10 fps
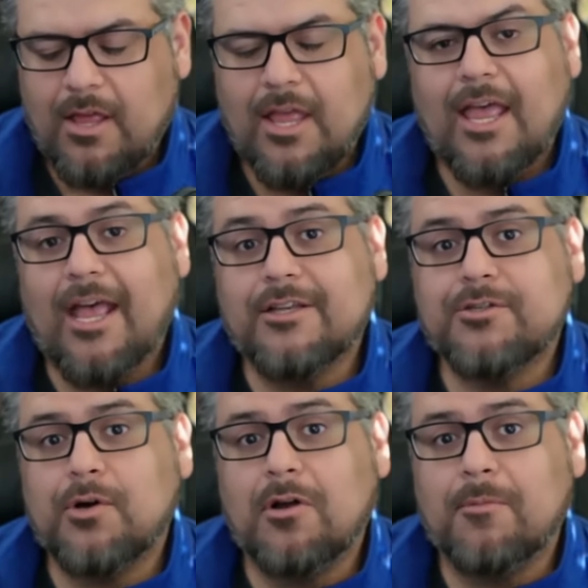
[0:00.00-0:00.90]

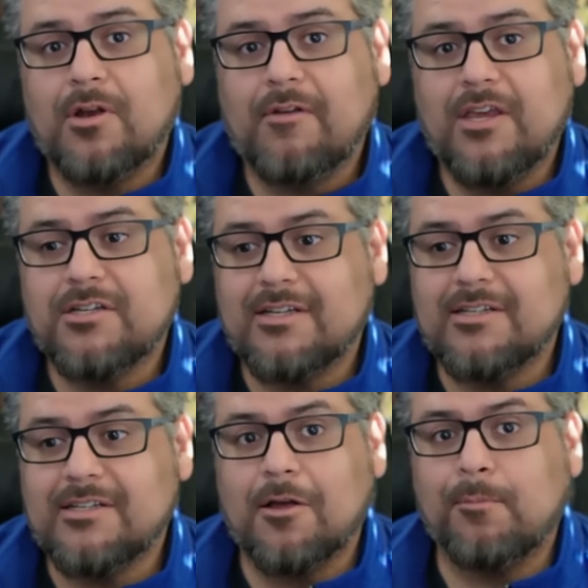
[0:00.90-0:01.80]
External motivation is
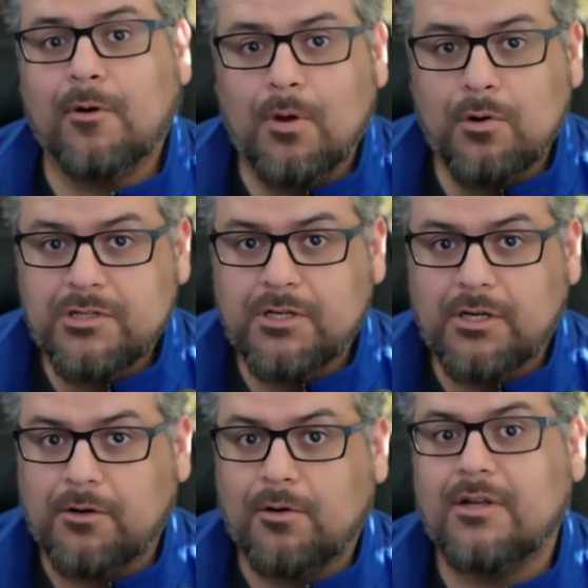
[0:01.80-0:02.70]
like a
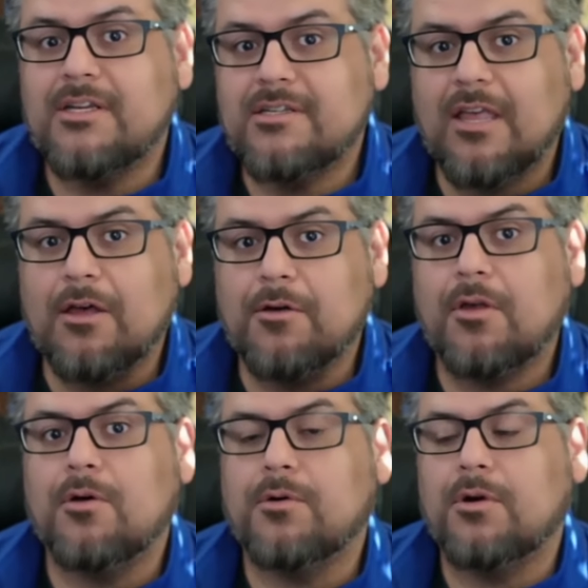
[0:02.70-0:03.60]
promotion or a discount
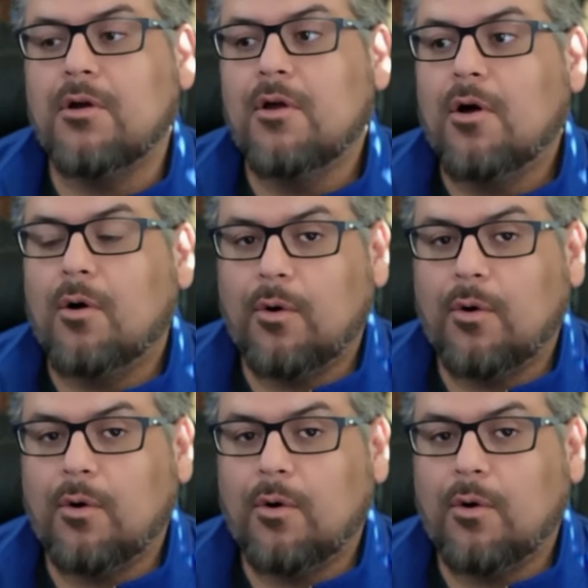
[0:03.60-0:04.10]
code or a